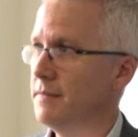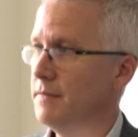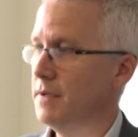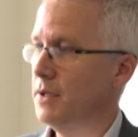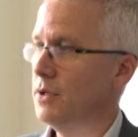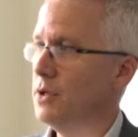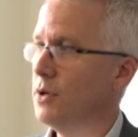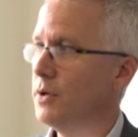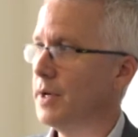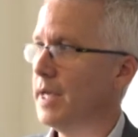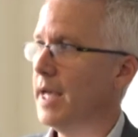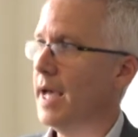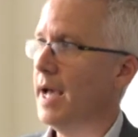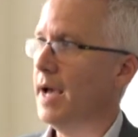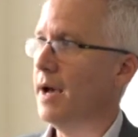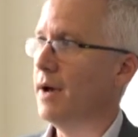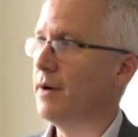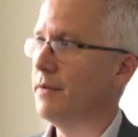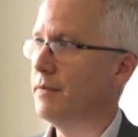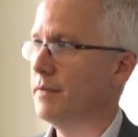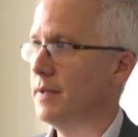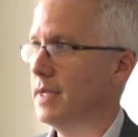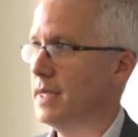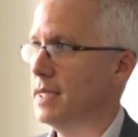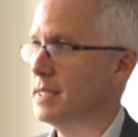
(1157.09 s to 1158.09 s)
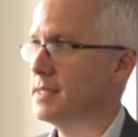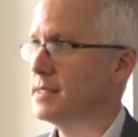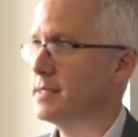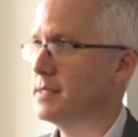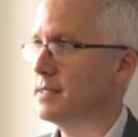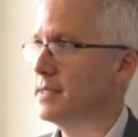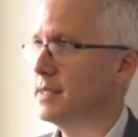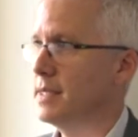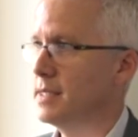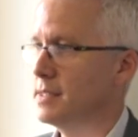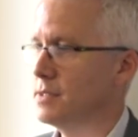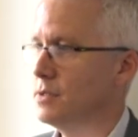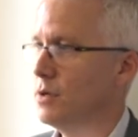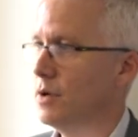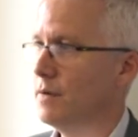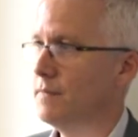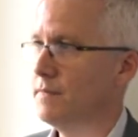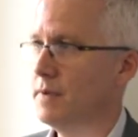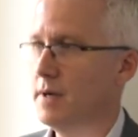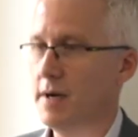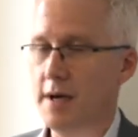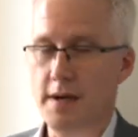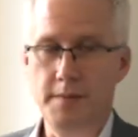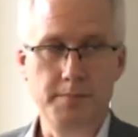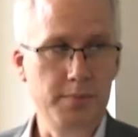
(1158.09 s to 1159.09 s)
If you knock it out, the yeast is not
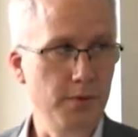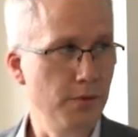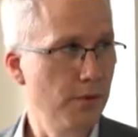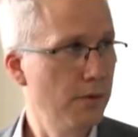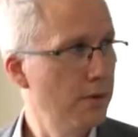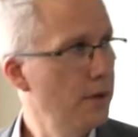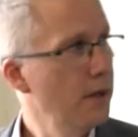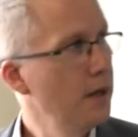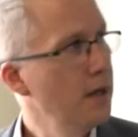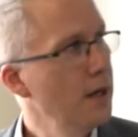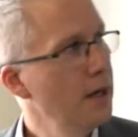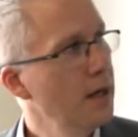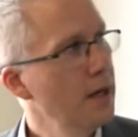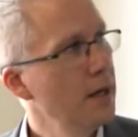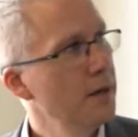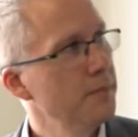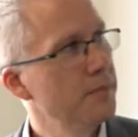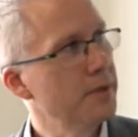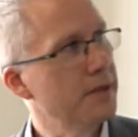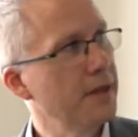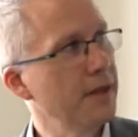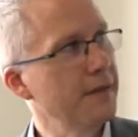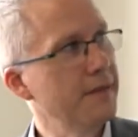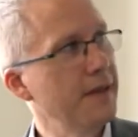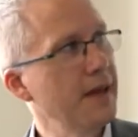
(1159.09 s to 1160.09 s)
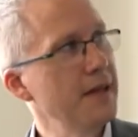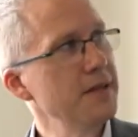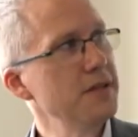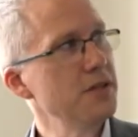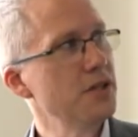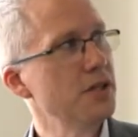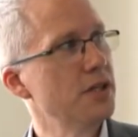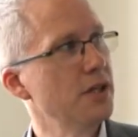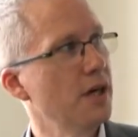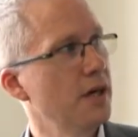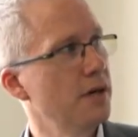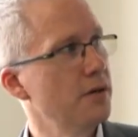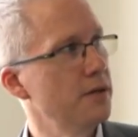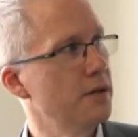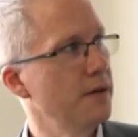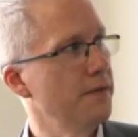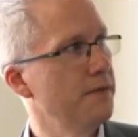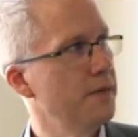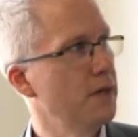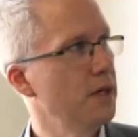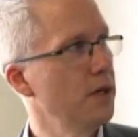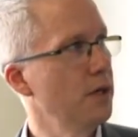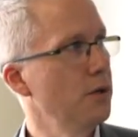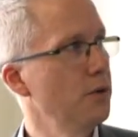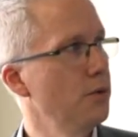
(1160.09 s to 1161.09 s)
viable. But they then showed
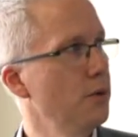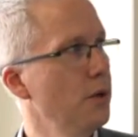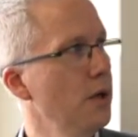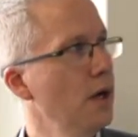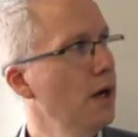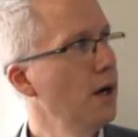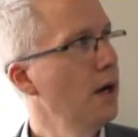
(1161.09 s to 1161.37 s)
if you